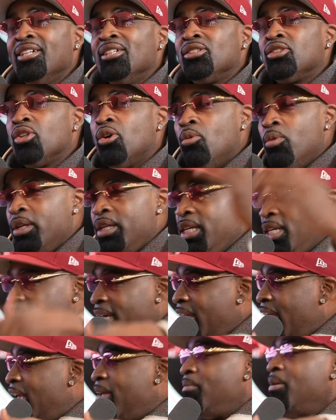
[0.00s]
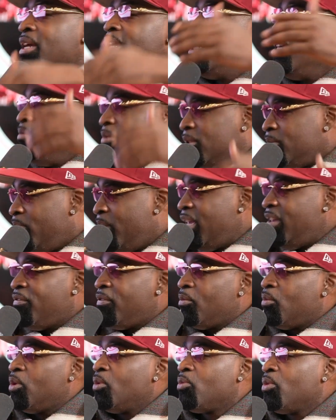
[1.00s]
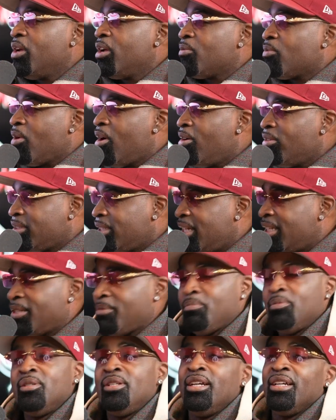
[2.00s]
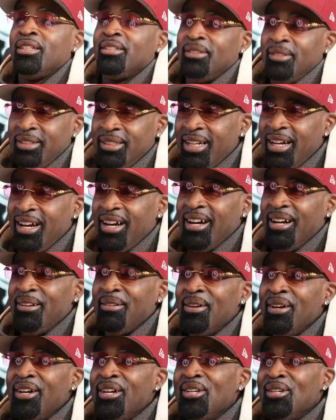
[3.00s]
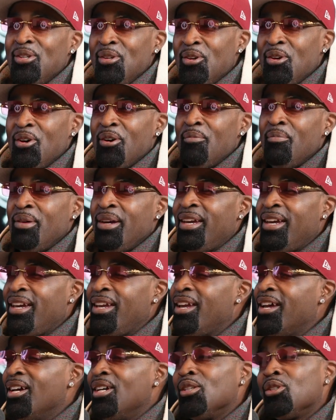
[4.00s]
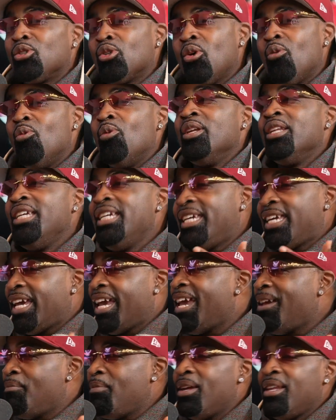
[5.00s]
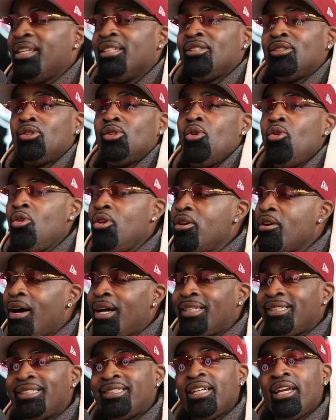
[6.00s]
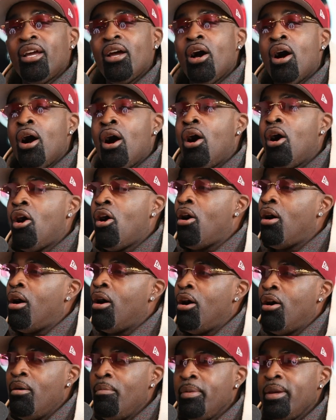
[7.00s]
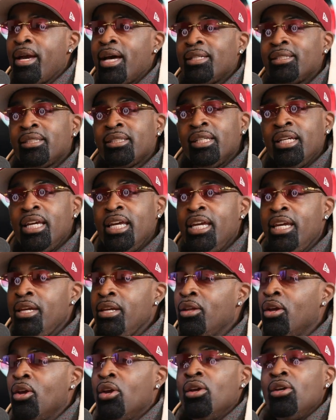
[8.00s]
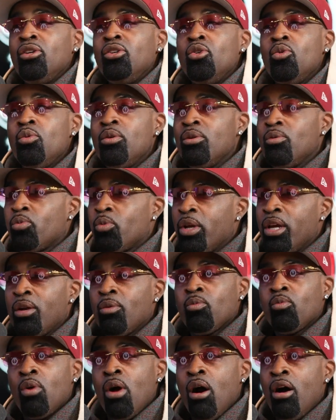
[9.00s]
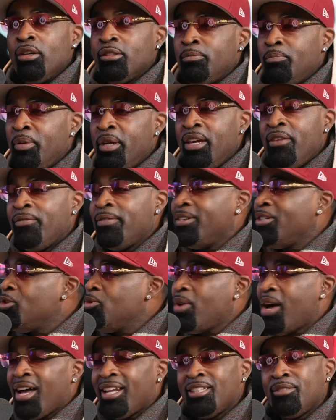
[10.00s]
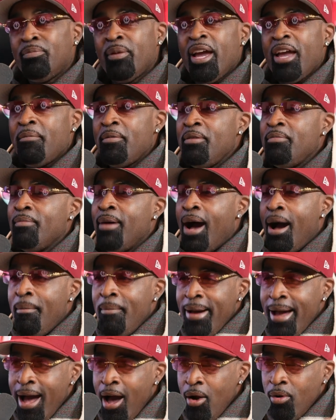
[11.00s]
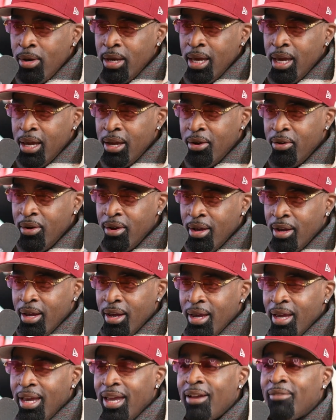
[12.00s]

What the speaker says: So when he came in, he was beefing with Rick Ross at the particular time. You know what I mean? So when he came in the studio, I said, oh, homie, I seen you and Rick Ross beefing. You got his baby mama out here?